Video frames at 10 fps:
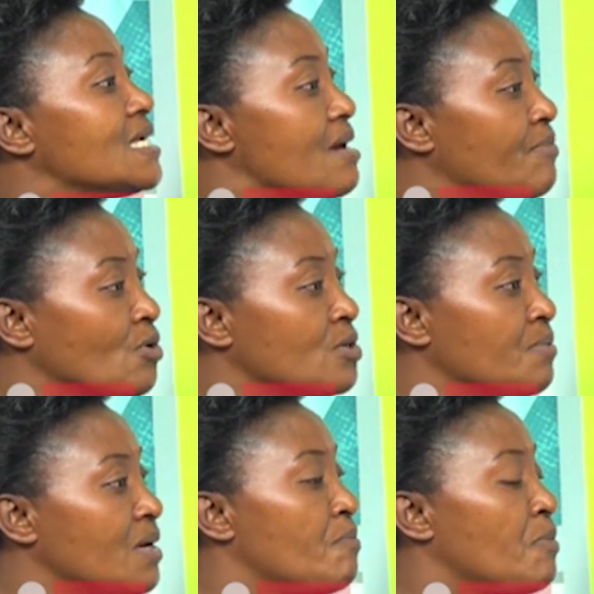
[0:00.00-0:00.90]
here,
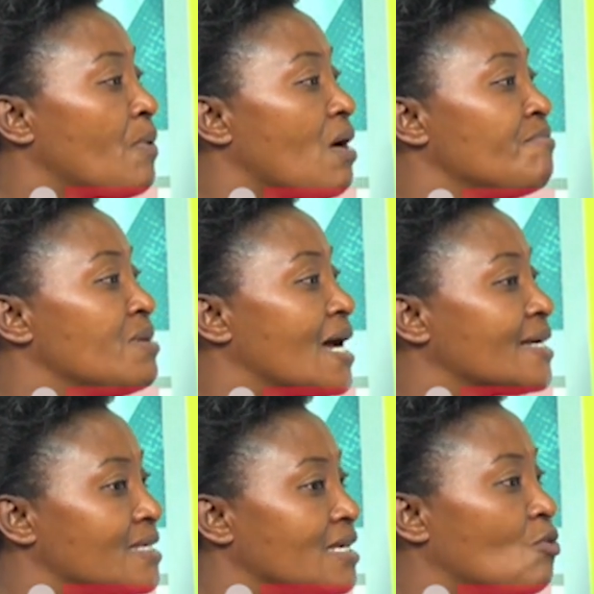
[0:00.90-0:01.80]
because many people have been
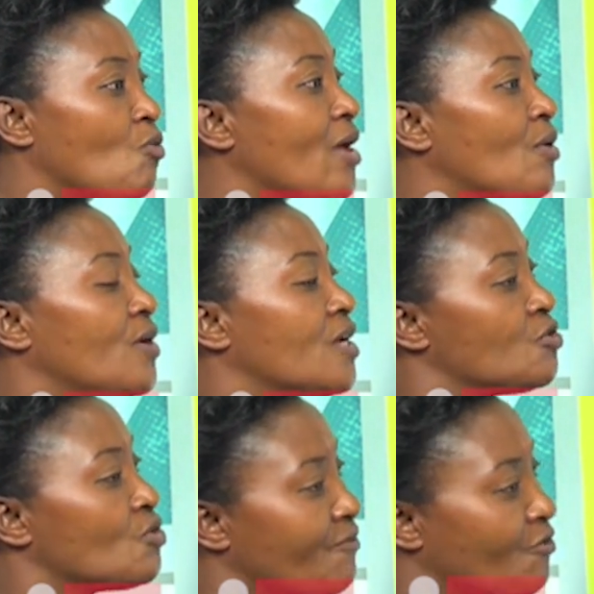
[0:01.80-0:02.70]
asking, why
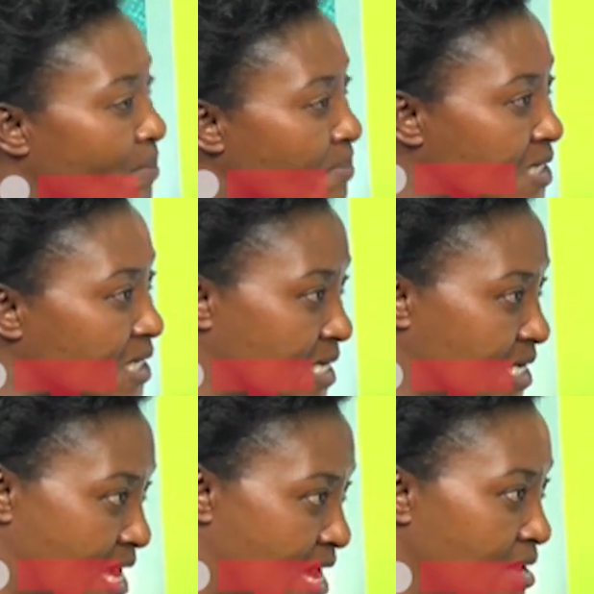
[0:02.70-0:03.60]
couldn't you have your meeting here?